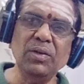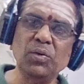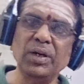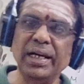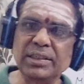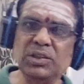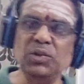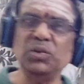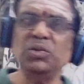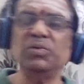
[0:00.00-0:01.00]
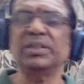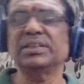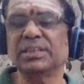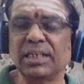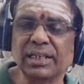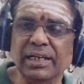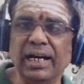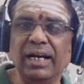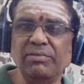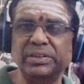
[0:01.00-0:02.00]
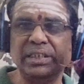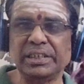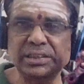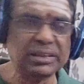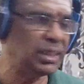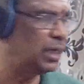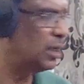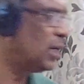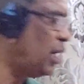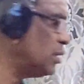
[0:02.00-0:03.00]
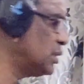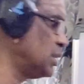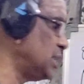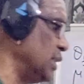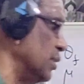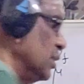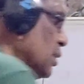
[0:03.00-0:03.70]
known as universal gravitational constant.